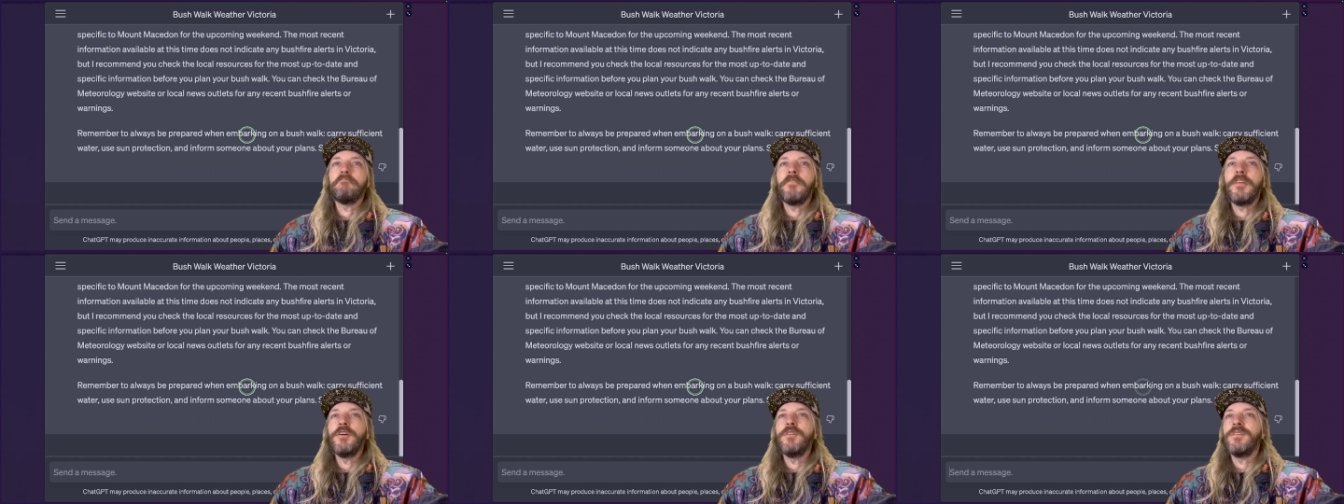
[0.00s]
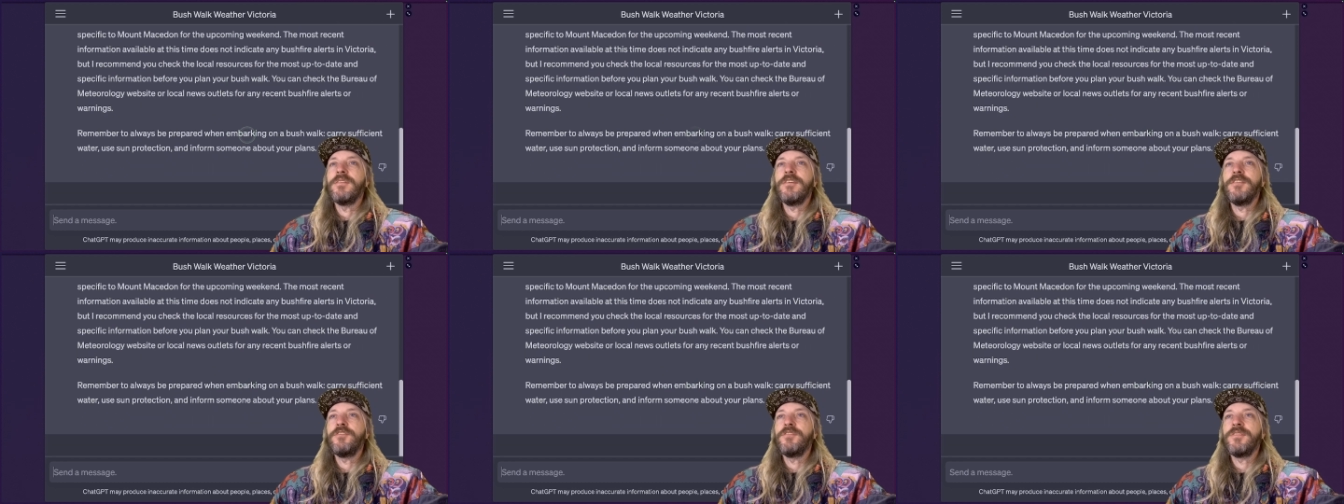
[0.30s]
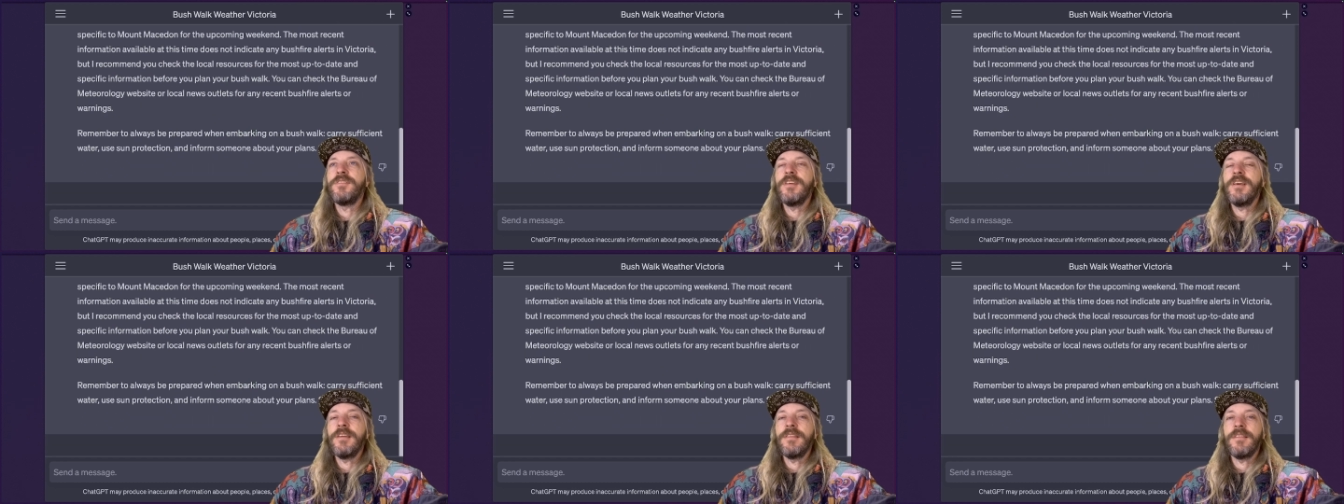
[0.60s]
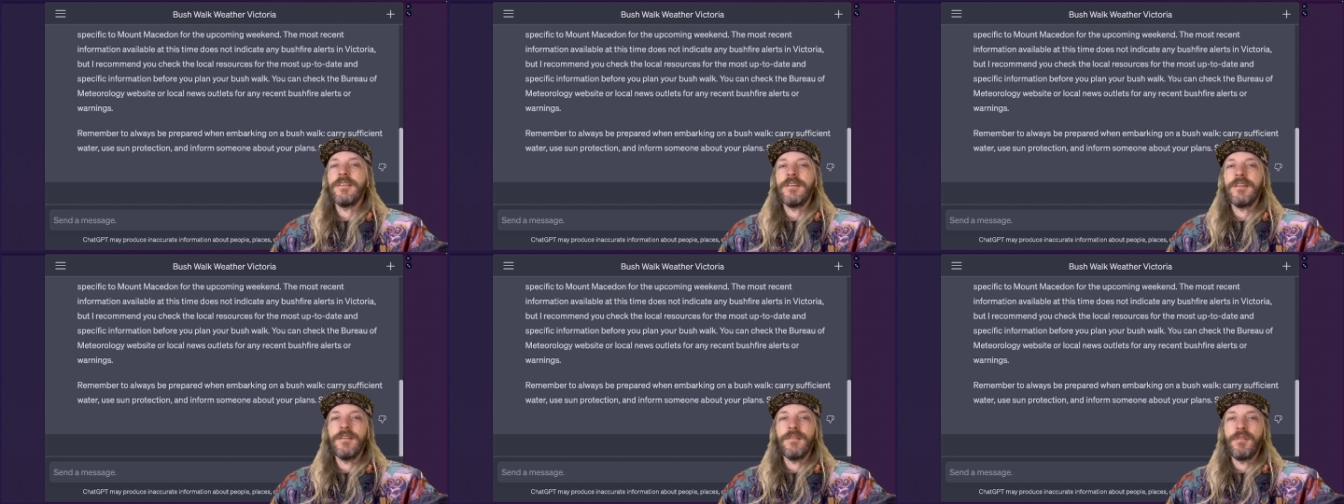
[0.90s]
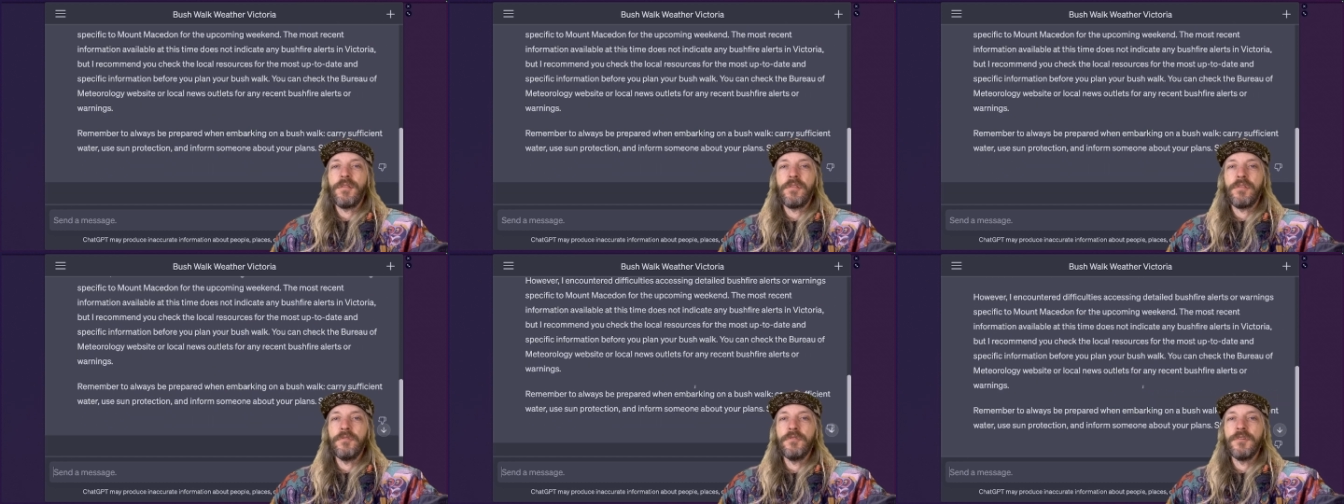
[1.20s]
it was interesting that it
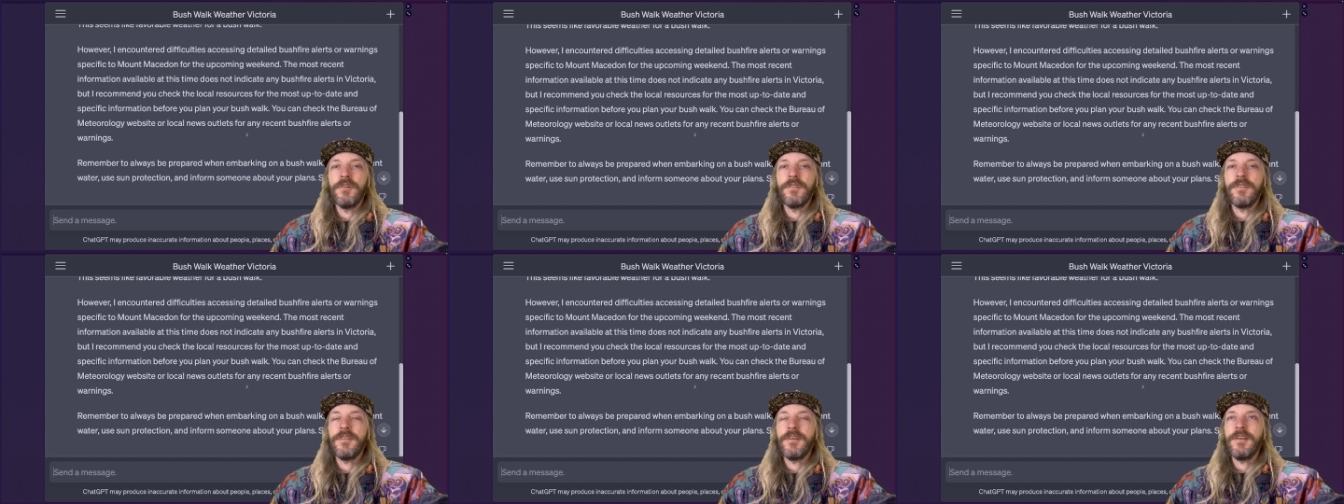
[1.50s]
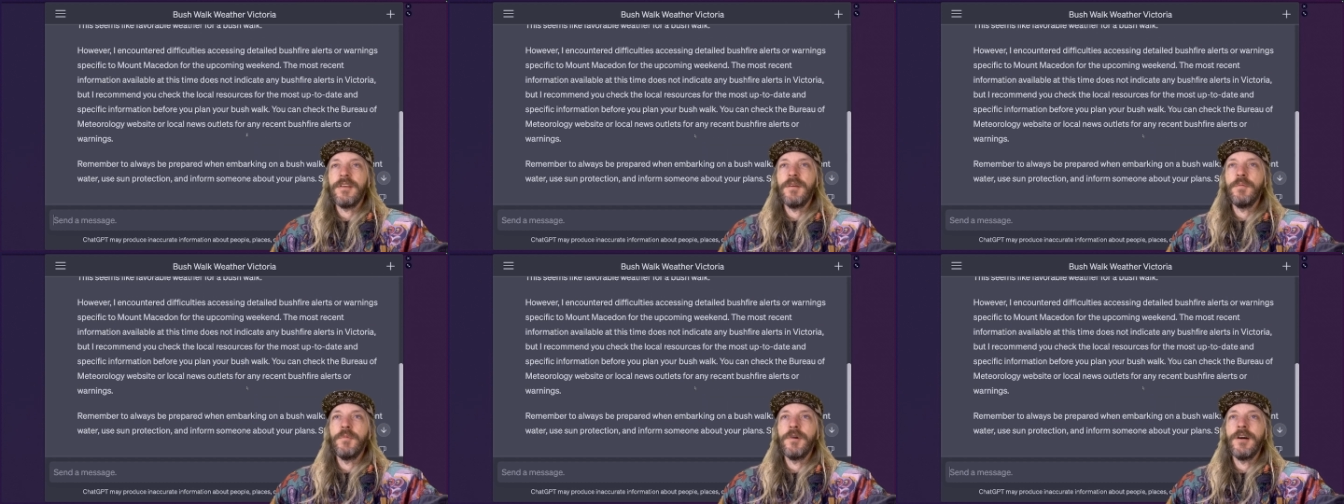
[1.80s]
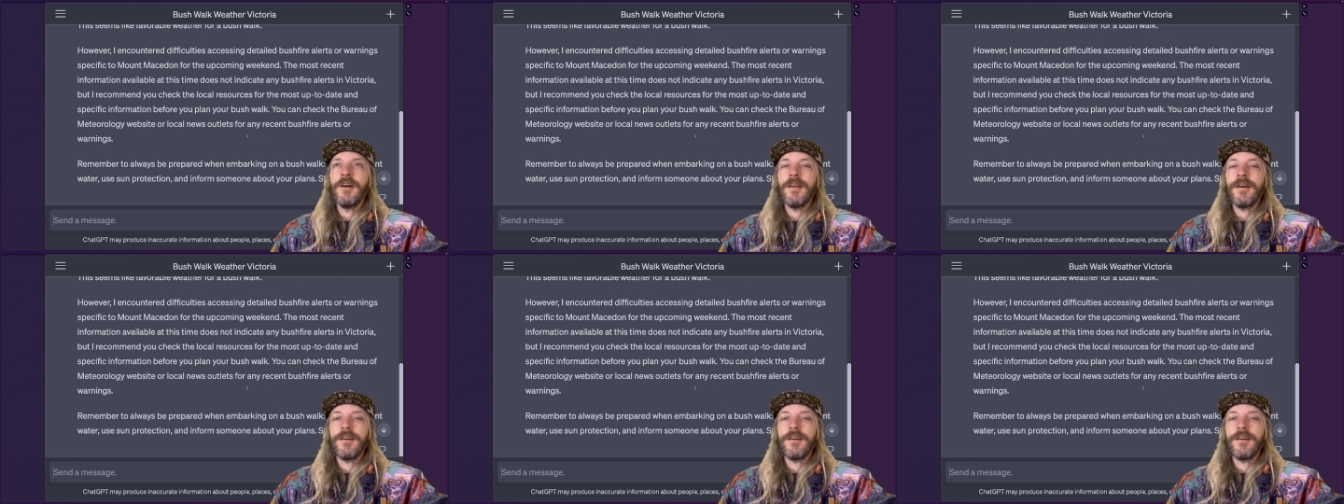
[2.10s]
thought that you might